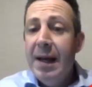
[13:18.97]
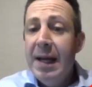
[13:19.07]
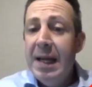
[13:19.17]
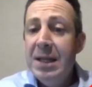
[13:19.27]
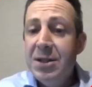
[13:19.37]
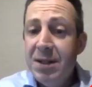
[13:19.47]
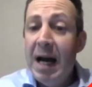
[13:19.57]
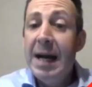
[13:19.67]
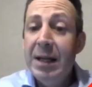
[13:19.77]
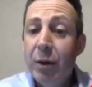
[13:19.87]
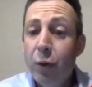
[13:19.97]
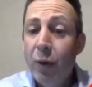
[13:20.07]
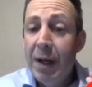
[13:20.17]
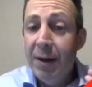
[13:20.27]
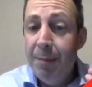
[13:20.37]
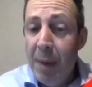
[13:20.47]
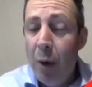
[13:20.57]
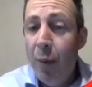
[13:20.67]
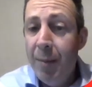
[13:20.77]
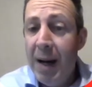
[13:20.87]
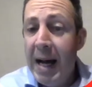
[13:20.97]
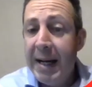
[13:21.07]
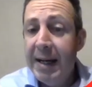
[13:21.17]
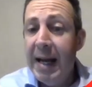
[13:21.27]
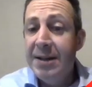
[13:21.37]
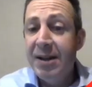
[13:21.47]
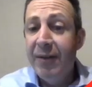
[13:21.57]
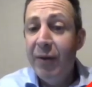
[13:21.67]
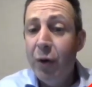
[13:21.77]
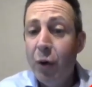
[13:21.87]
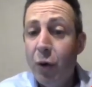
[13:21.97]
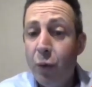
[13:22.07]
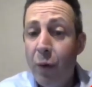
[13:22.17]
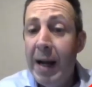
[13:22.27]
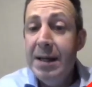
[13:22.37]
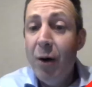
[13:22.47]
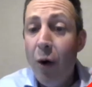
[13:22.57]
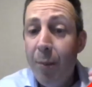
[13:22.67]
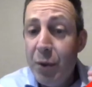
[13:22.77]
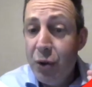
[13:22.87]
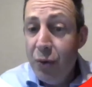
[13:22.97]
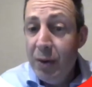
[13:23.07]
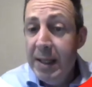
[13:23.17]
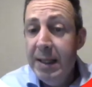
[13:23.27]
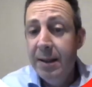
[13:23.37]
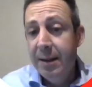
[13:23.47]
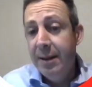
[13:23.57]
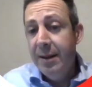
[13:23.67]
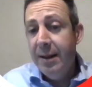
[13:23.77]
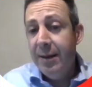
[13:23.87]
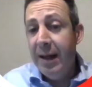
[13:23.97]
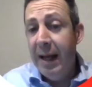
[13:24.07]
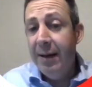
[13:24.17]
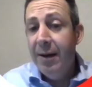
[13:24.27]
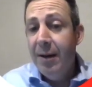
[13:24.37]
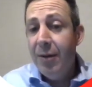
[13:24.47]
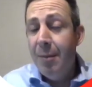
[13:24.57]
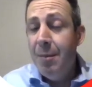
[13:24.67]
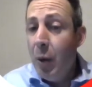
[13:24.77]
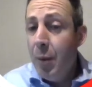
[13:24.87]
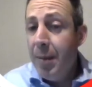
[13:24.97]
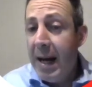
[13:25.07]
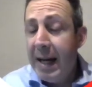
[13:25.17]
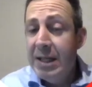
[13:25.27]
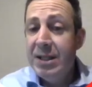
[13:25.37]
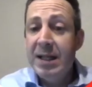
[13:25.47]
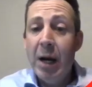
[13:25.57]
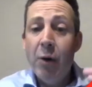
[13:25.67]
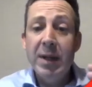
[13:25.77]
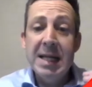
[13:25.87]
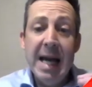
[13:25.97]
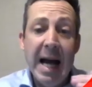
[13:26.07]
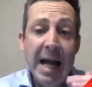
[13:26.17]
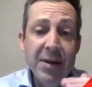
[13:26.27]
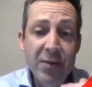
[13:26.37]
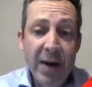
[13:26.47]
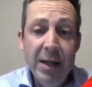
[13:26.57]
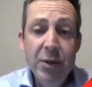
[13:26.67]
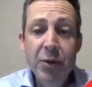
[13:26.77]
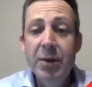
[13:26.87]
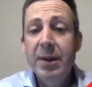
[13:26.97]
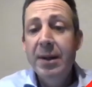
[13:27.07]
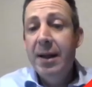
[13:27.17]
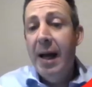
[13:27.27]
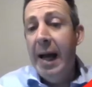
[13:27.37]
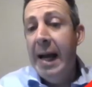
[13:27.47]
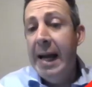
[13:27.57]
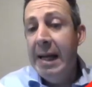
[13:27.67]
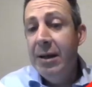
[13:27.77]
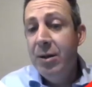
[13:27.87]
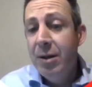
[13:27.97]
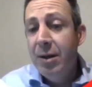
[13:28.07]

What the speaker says: is starting to look at the Melbourne market as a great opportunity, that the Melbourne market is currently undervalued and